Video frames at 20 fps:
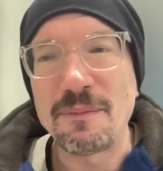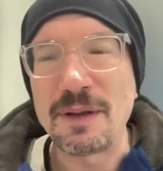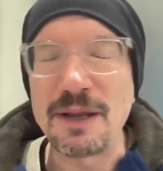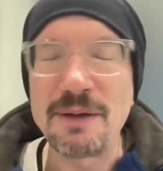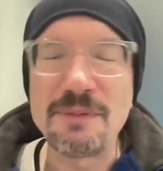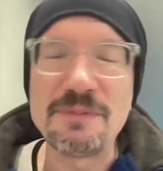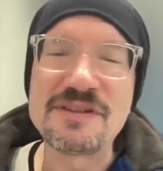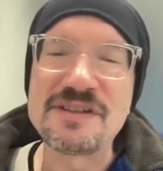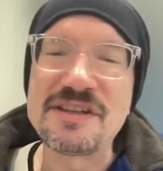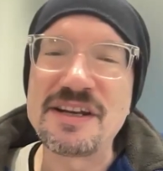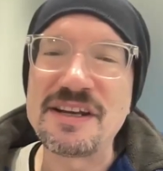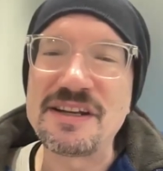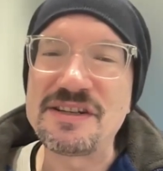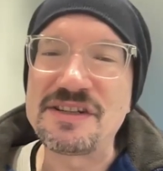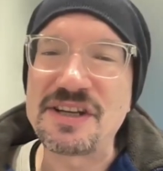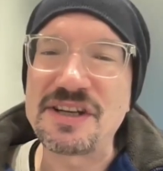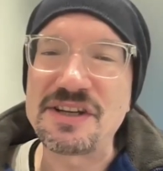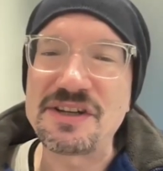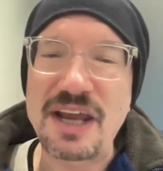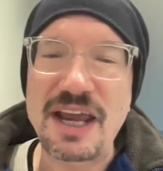it was an
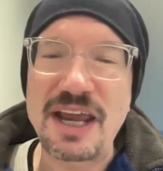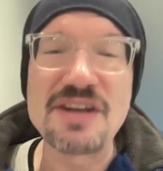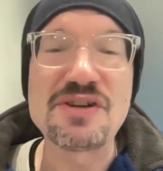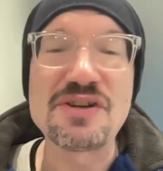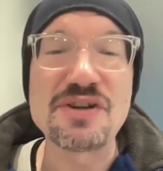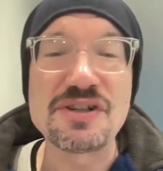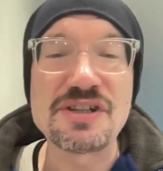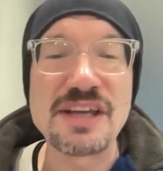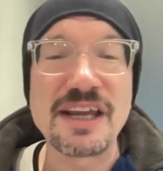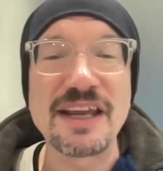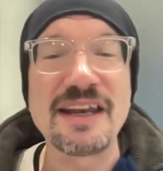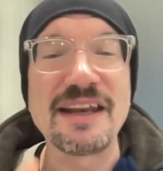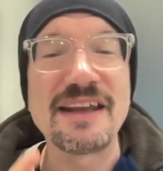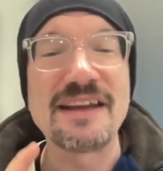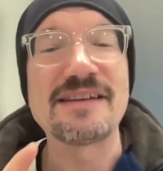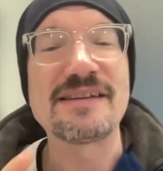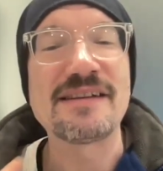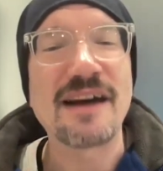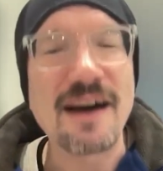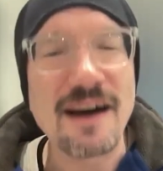
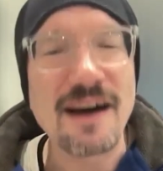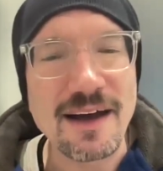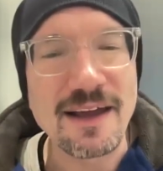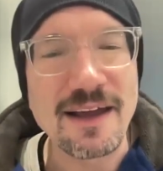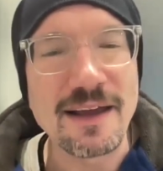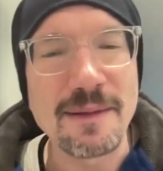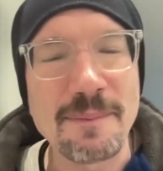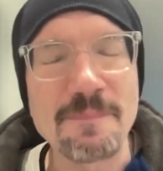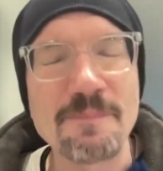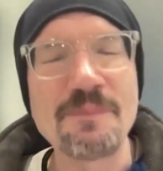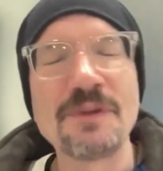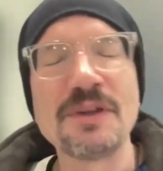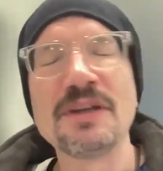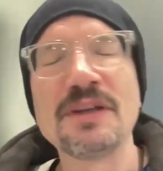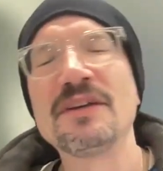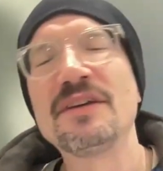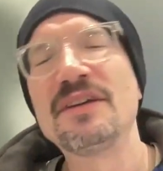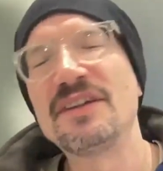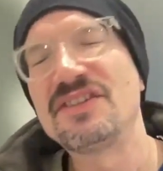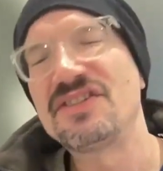entertaining time.
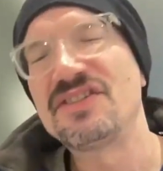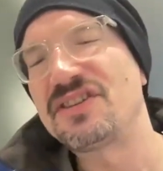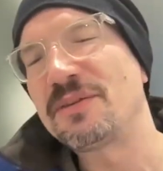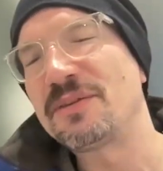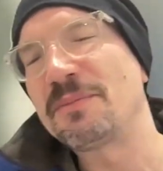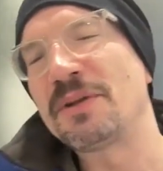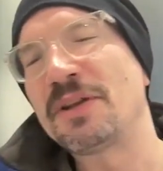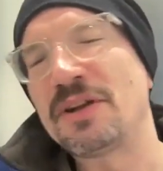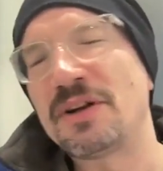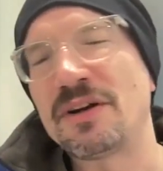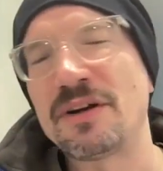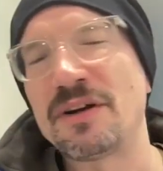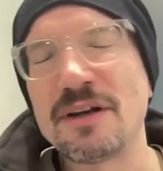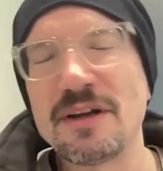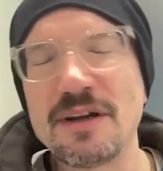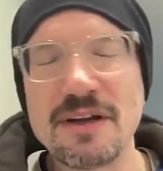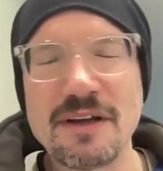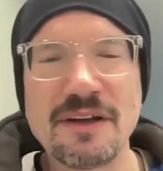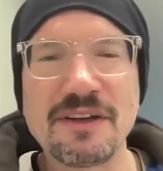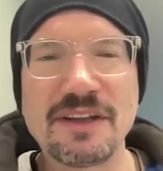Similar,
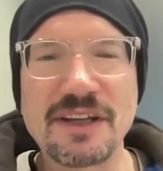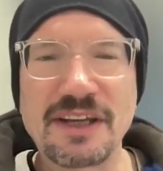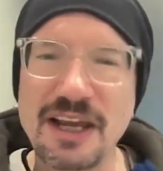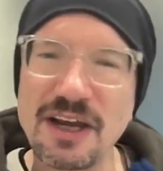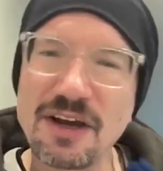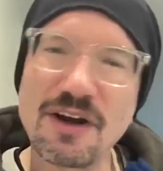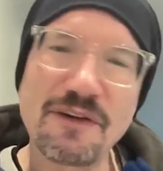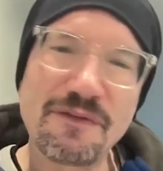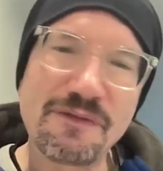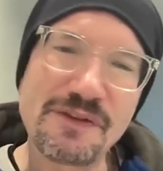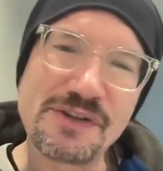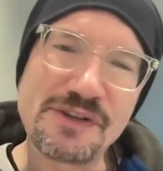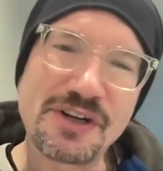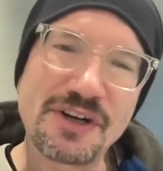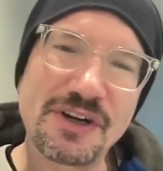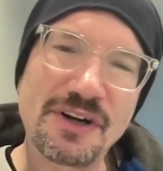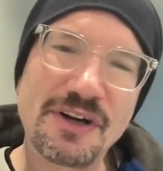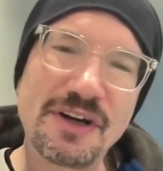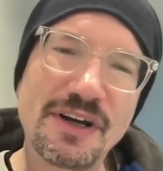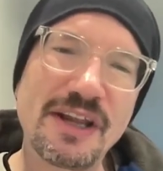the kickoff
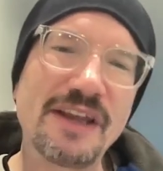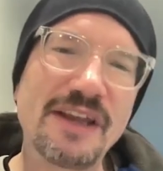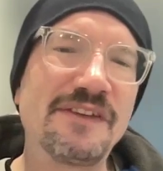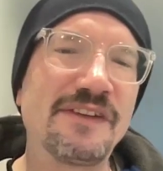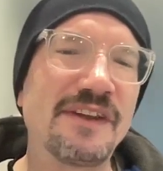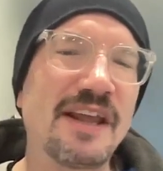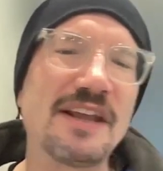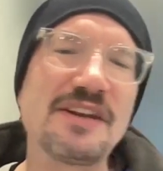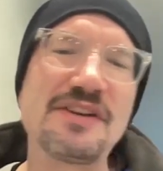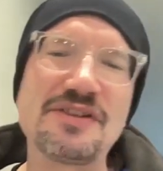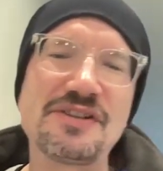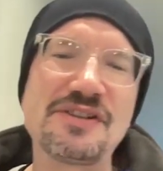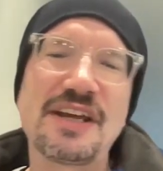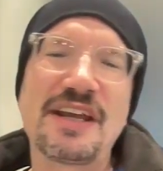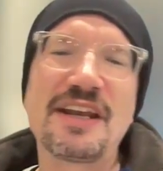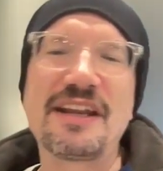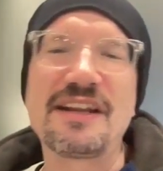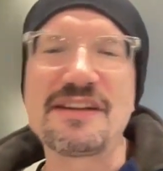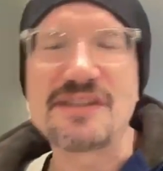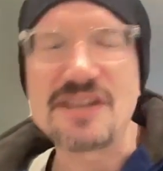return is an
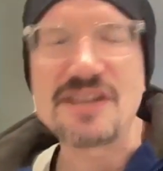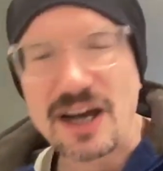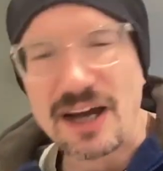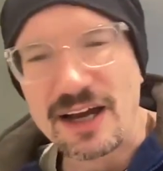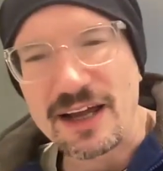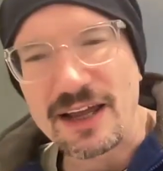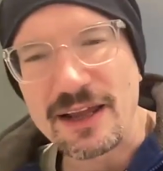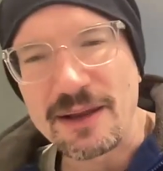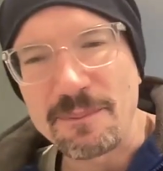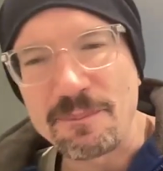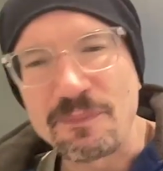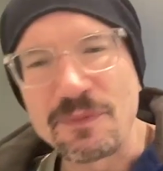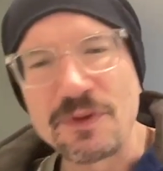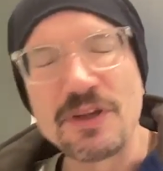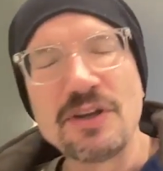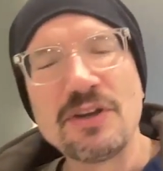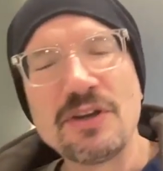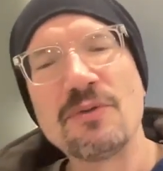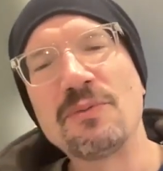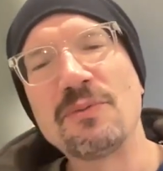entertaining time
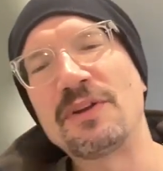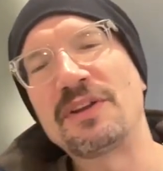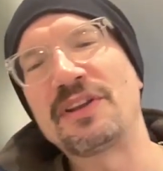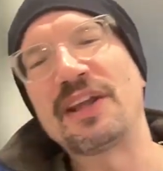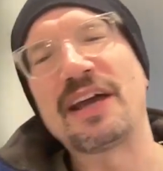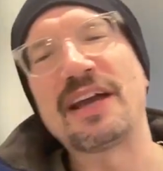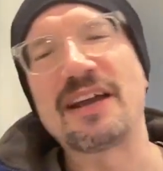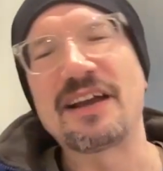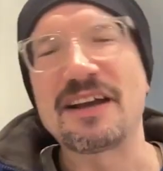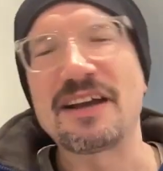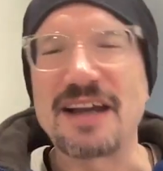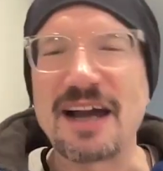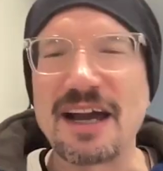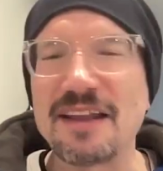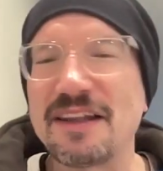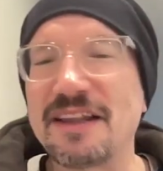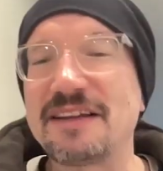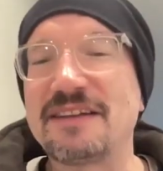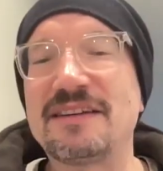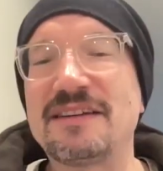with, like, a guy
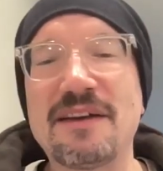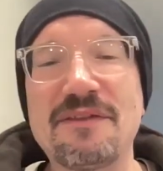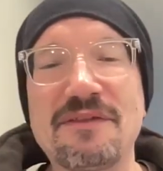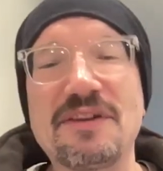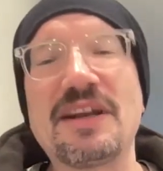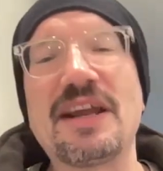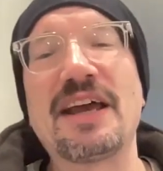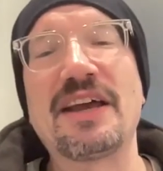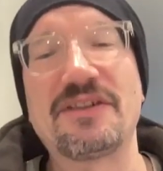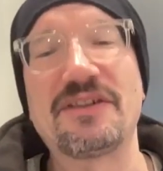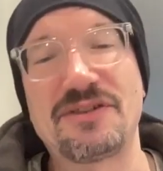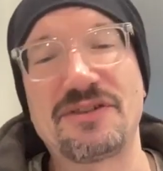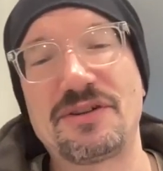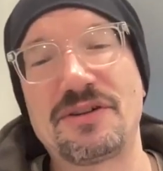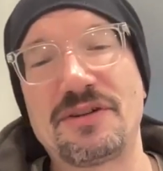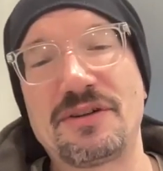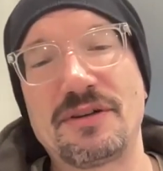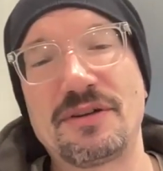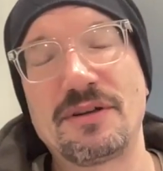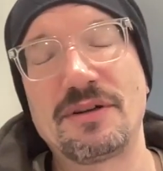like Devin Hester,
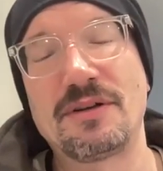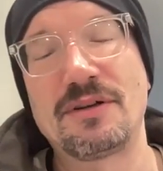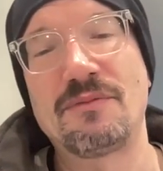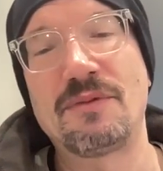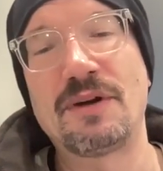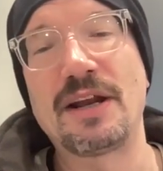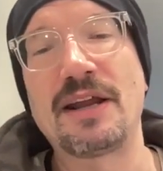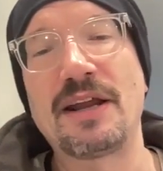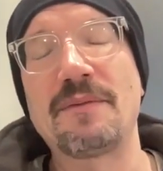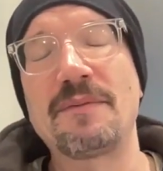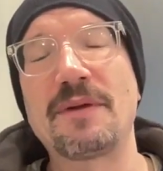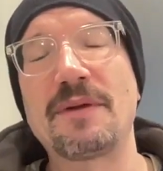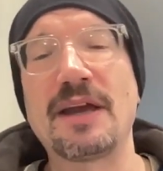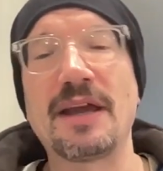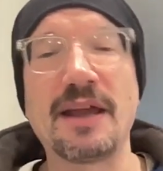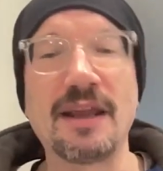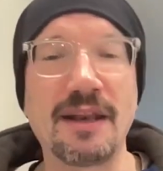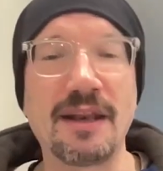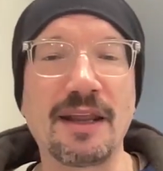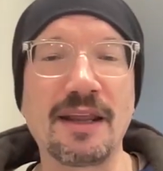right?
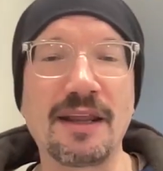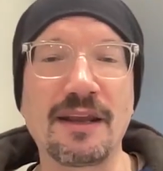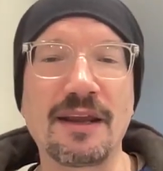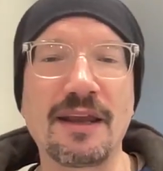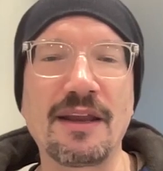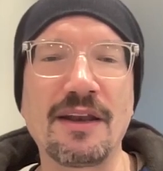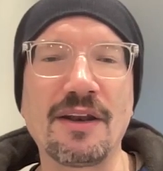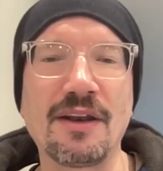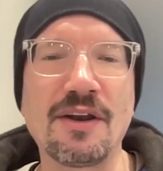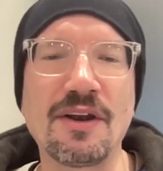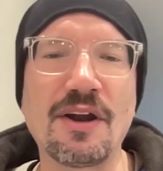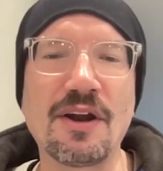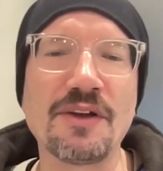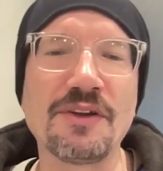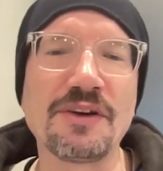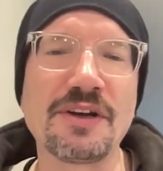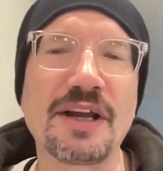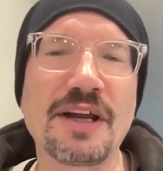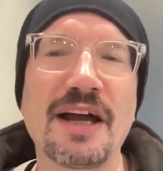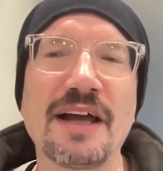And
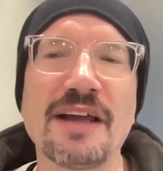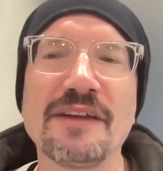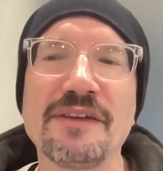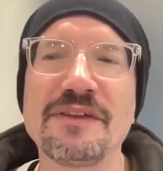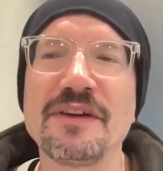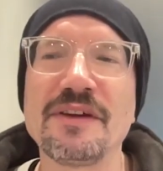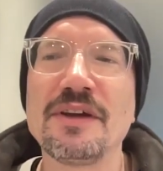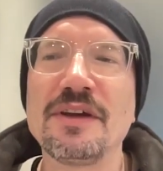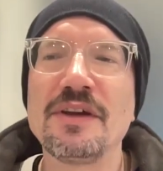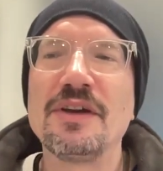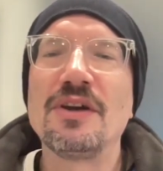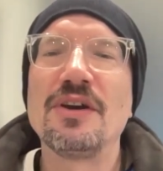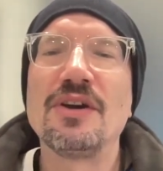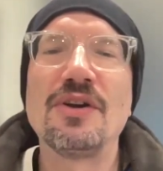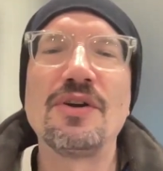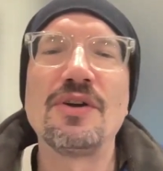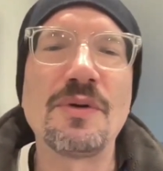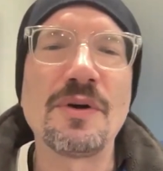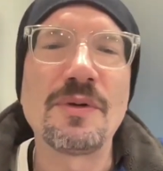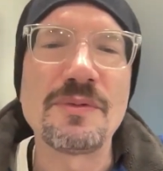other guys
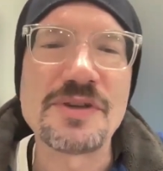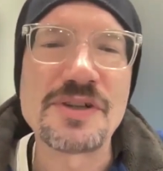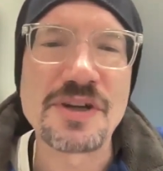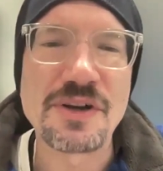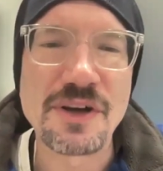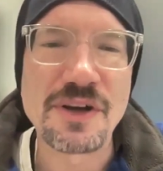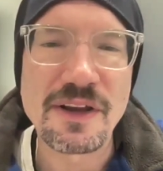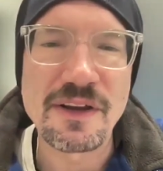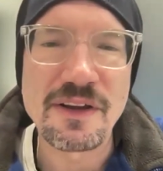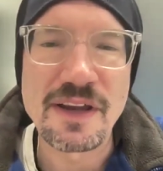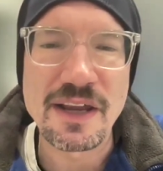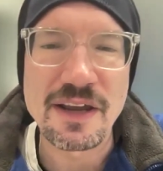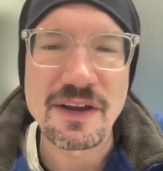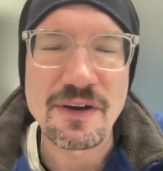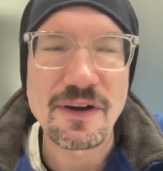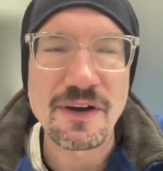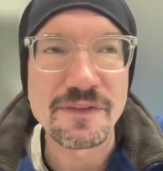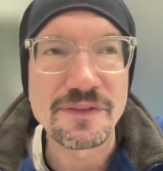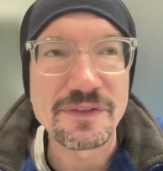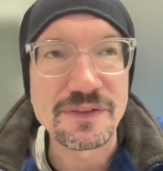who are returning
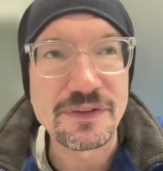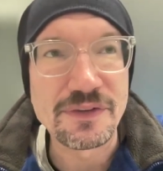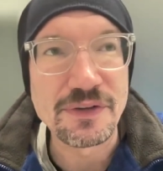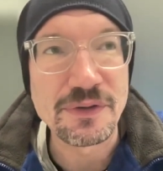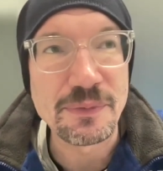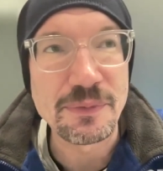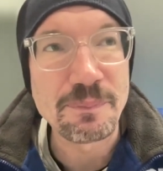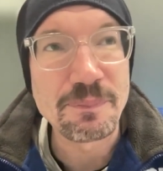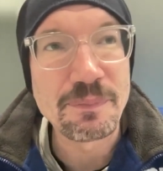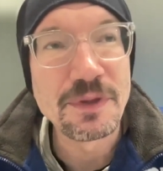kickoffs too.